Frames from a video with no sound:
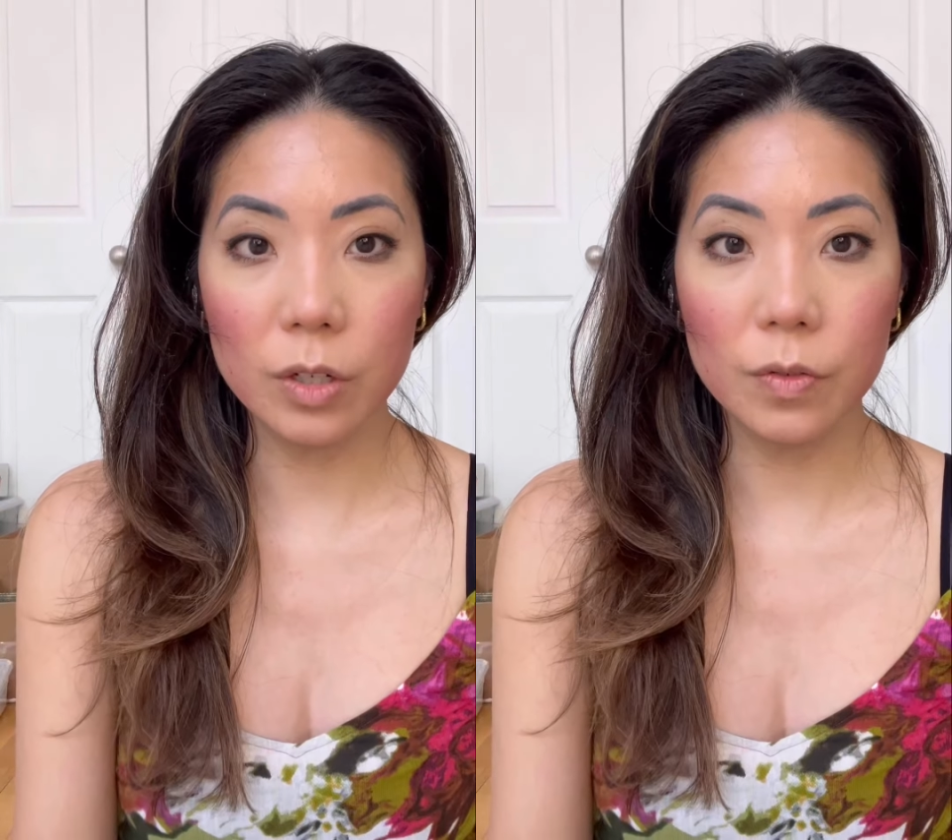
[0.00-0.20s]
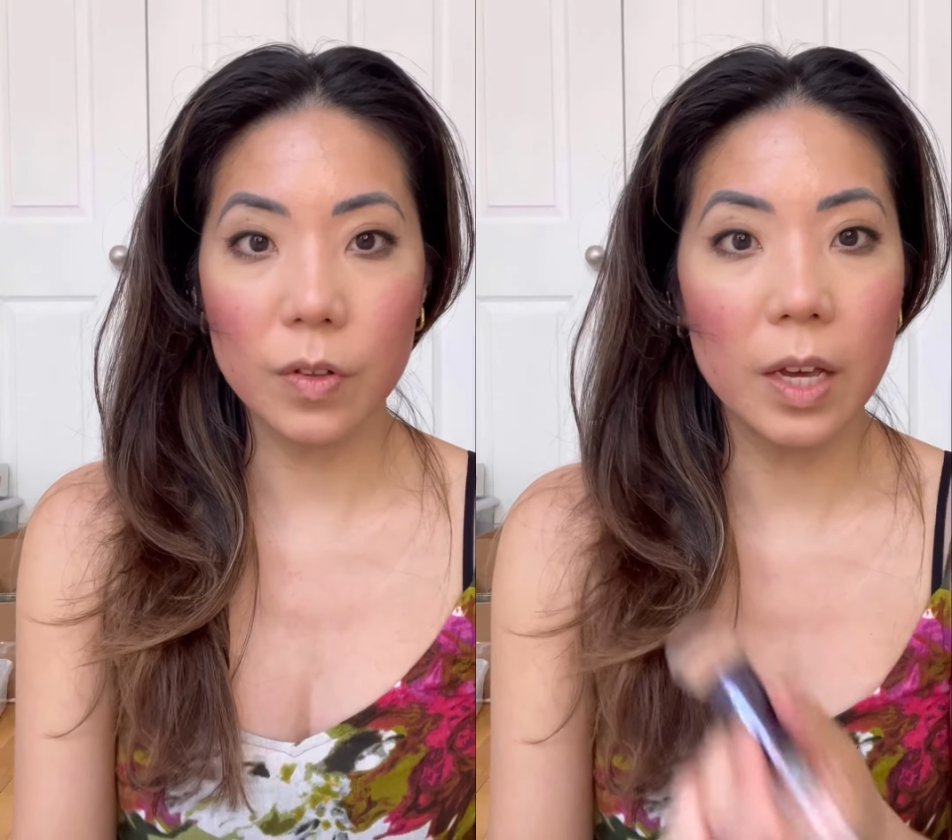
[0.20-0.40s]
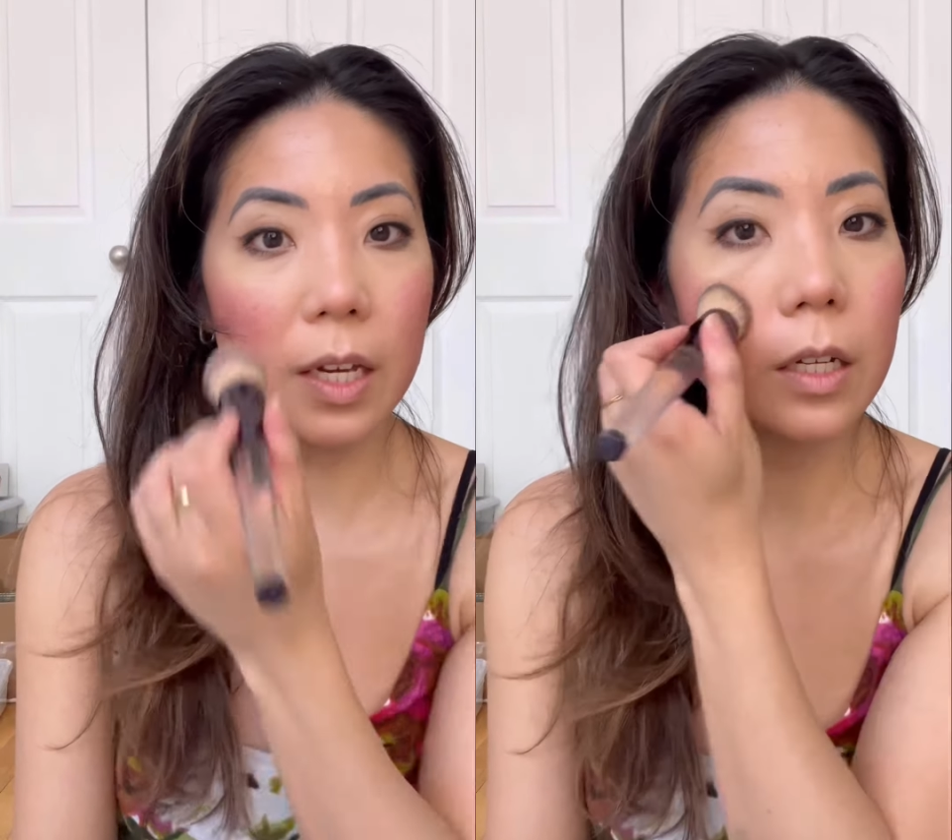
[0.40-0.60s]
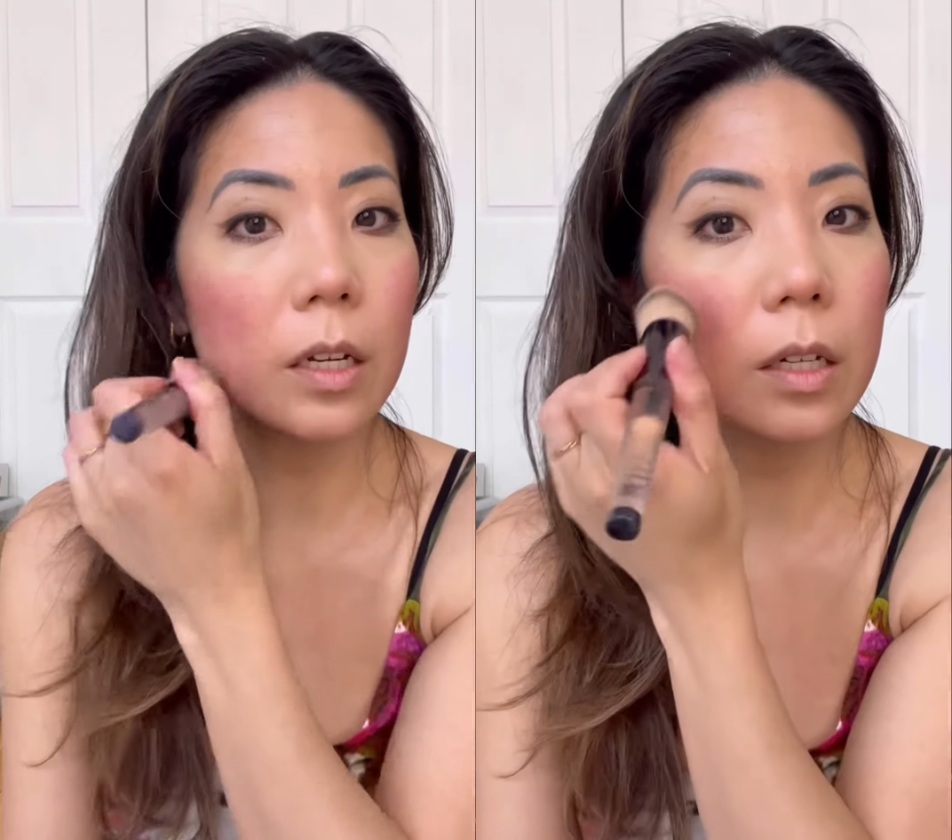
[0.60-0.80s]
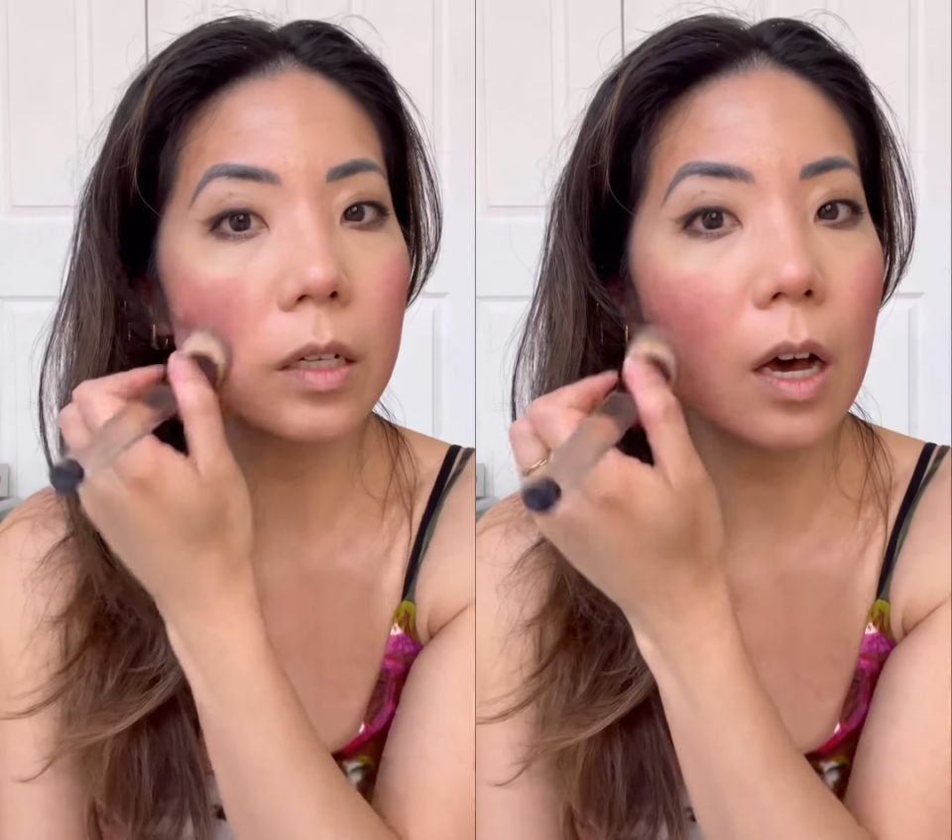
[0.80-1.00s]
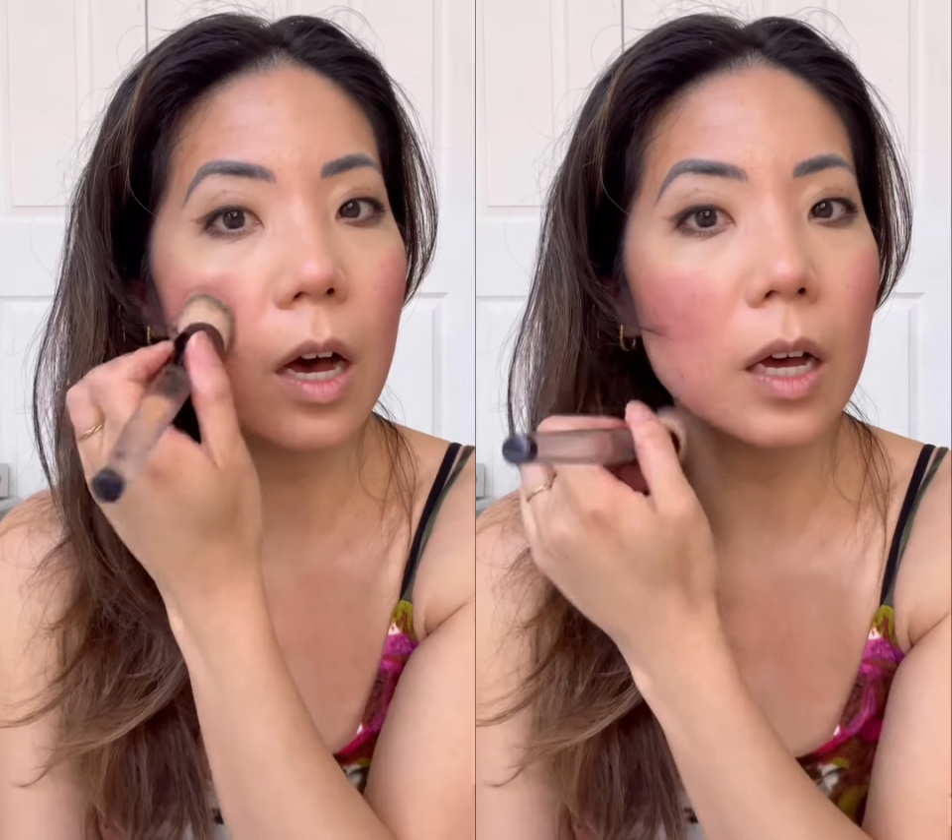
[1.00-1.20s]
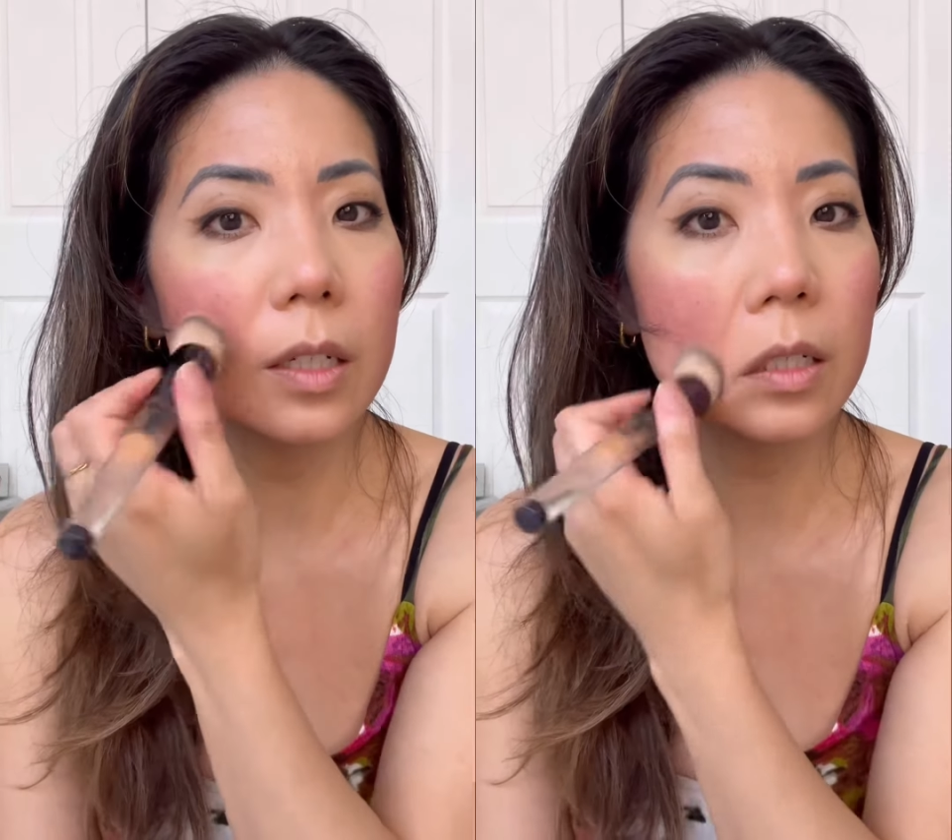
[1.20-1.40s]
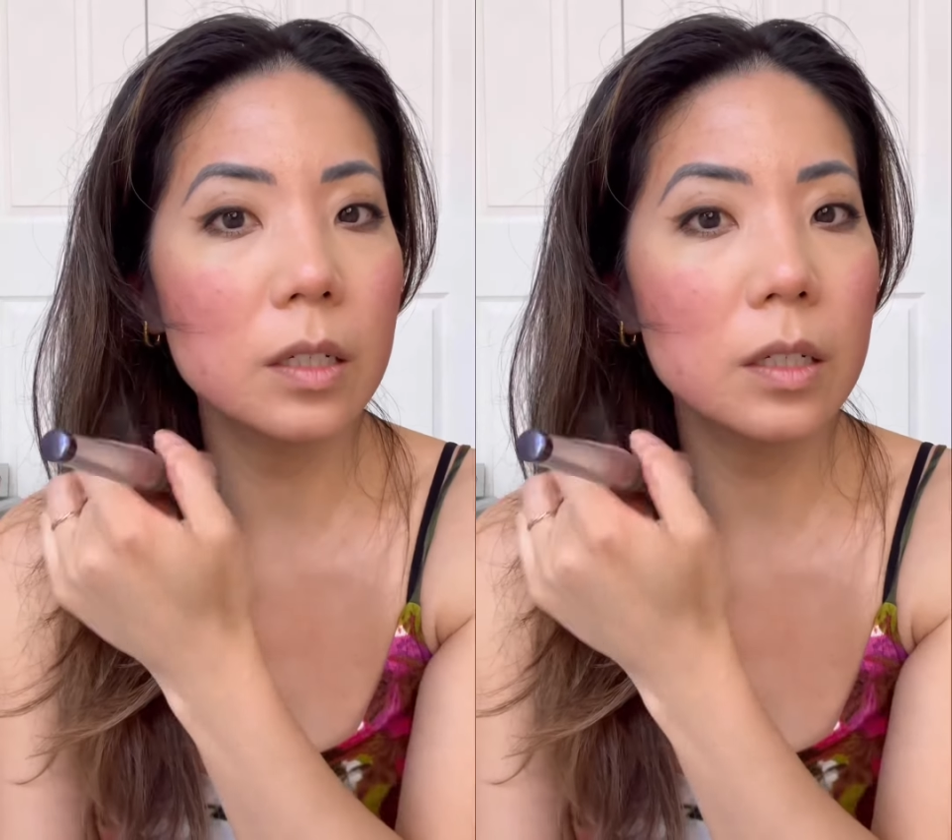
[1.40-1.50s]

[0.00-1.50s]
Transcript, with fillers: have like not.